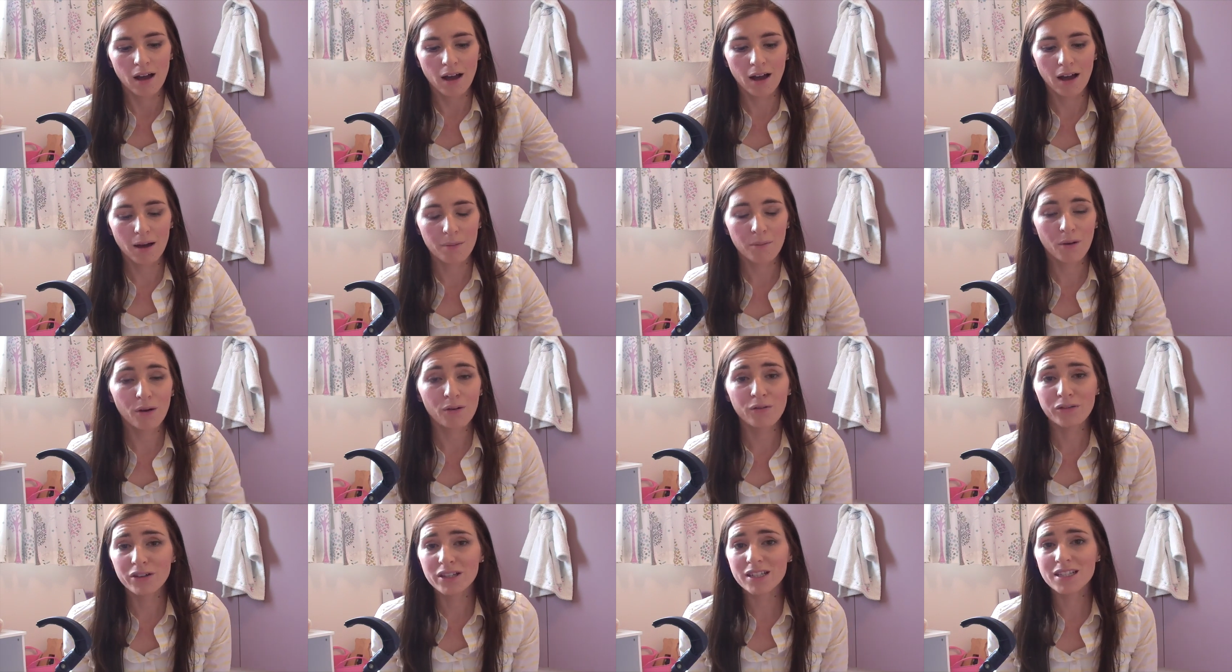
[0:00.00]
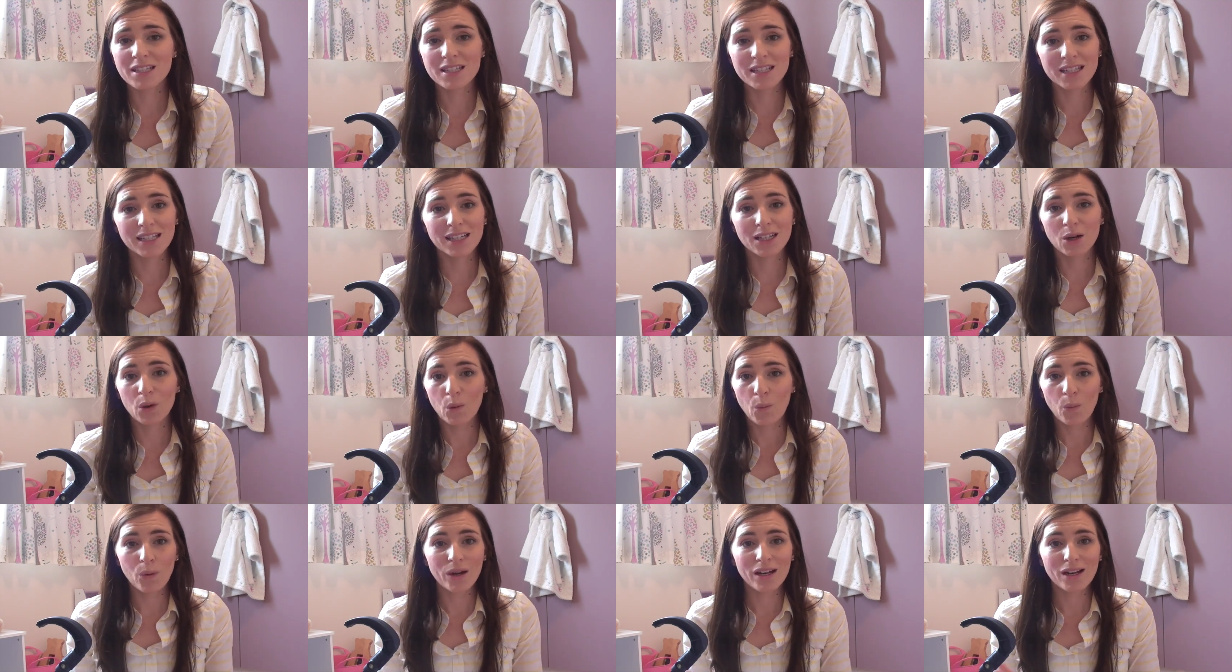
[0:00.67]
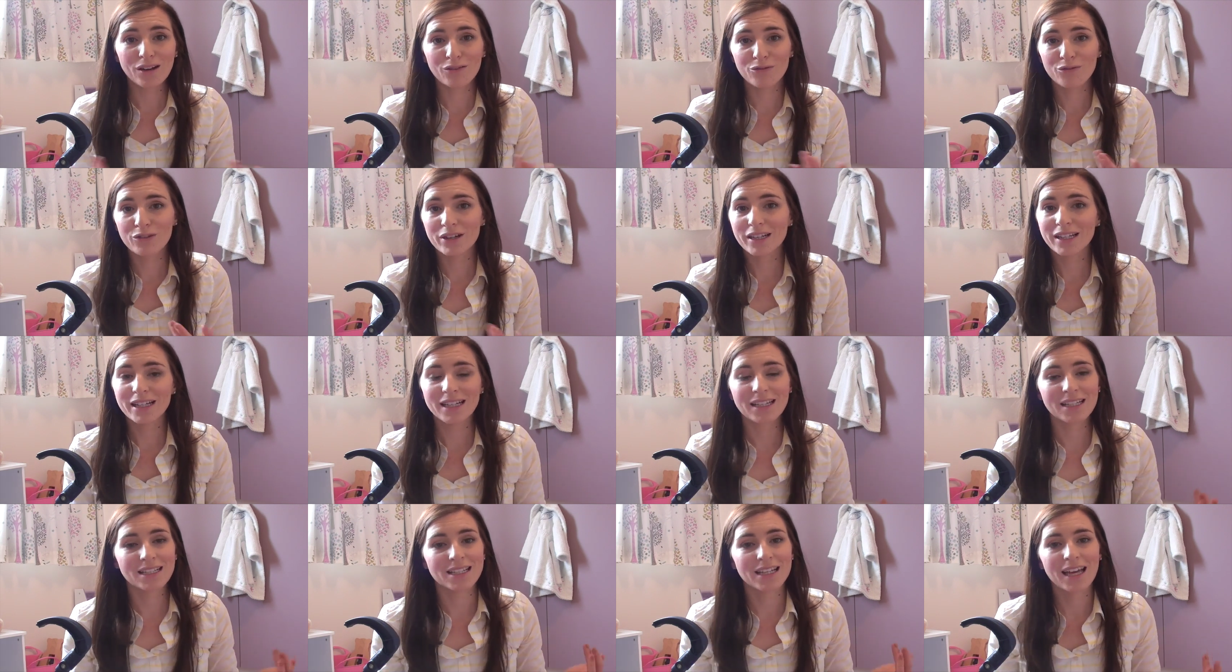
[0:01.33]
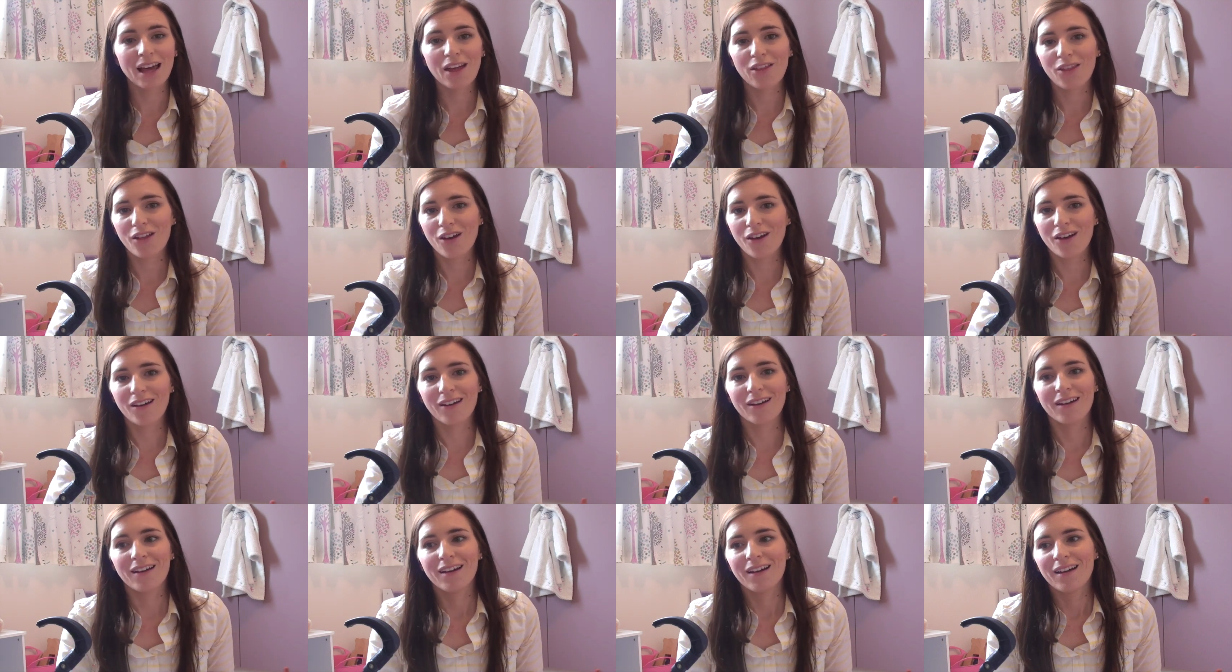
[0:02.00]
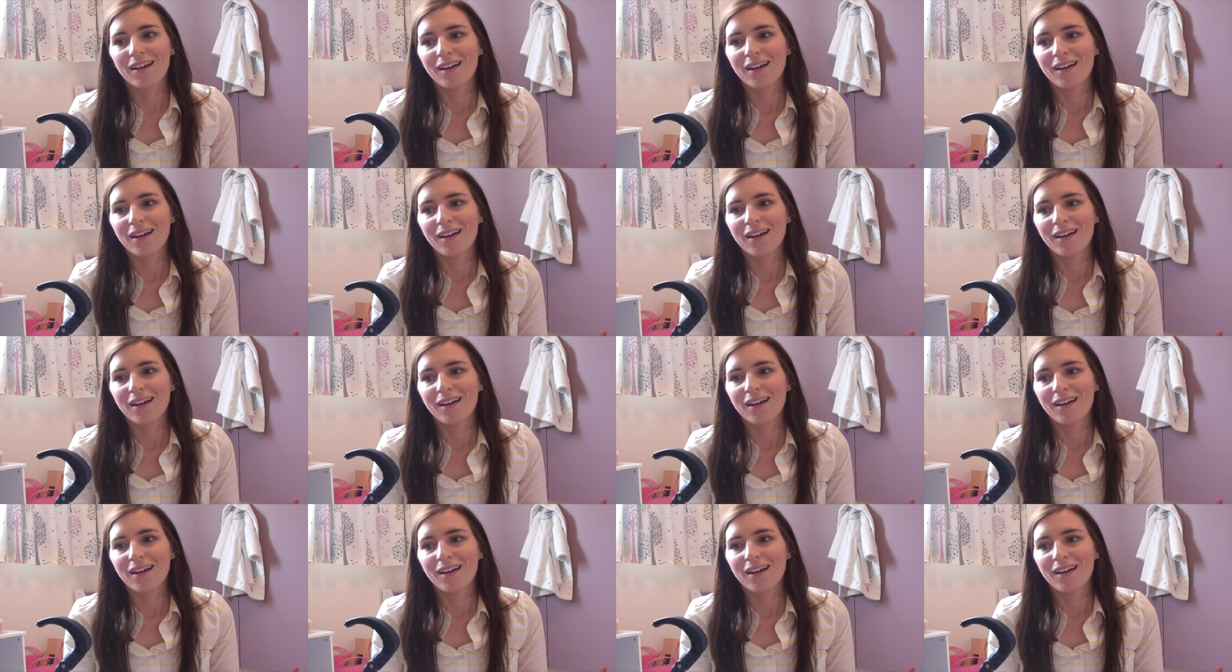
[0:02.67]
Um, obviously, we love reading together.